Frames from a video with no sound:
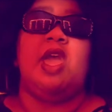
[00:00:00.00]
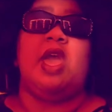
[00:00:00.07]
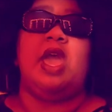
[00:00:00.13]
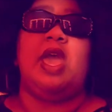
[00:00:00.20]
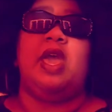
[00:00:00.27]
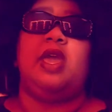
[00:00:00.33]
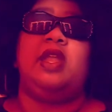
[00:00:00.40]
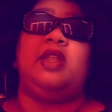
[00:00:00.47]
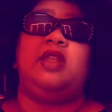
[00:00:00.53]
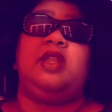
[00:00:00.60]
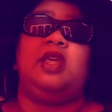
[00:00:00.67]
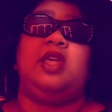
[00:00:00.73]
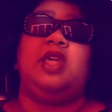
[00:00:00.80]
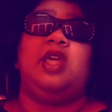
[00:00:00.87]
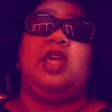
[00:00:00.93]
and
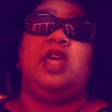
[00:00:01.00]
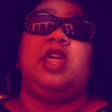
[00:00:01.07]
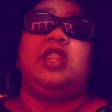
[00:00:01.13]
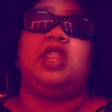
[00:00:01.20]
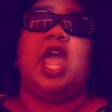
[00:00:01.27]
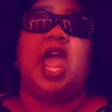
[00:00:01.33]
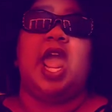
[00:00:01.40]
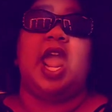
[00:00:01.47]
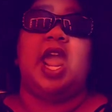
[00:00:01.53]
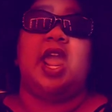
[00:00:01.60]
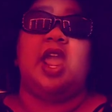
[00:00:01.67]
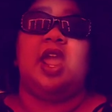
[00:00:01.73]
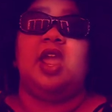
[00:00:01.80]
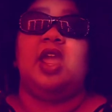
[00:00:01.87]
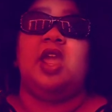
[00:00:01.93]

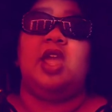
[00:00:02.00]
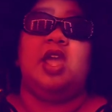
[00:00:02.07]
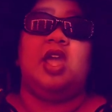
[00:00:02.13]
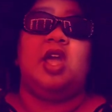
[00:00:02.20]
they